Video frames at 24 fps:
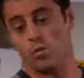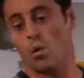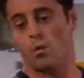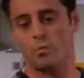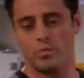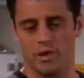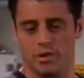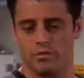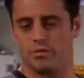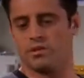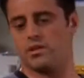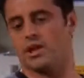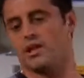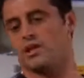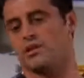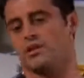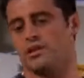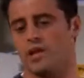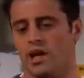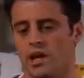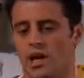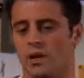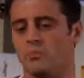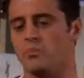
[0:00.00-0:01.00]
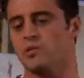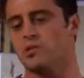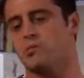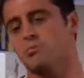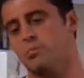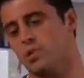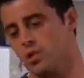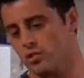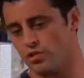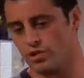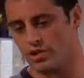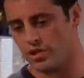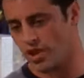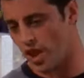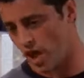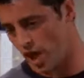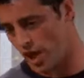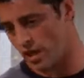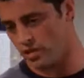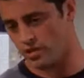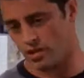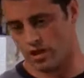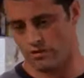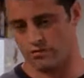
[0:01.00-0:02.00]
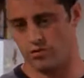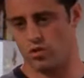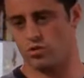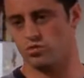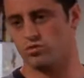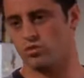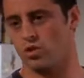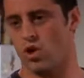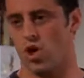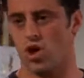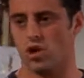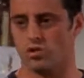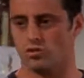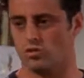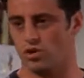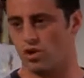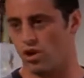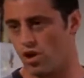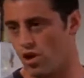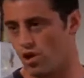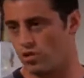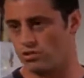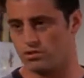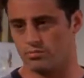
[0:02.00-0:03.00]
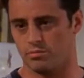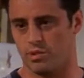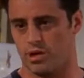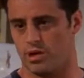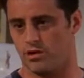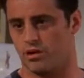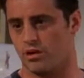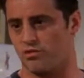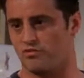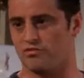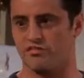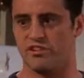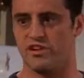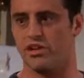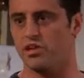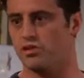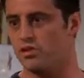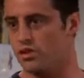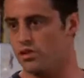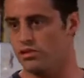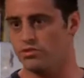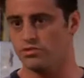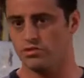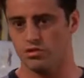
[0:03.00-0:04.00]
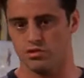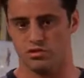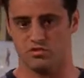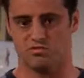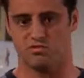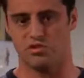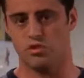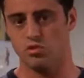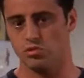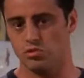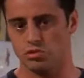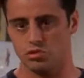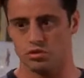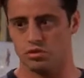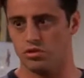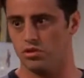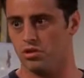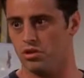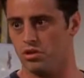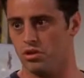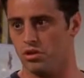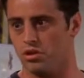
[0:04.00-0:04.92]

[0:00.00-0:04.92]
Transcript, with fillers: won't be able to, like, get up in the middle of the night and have those long talks about our feelings and the future.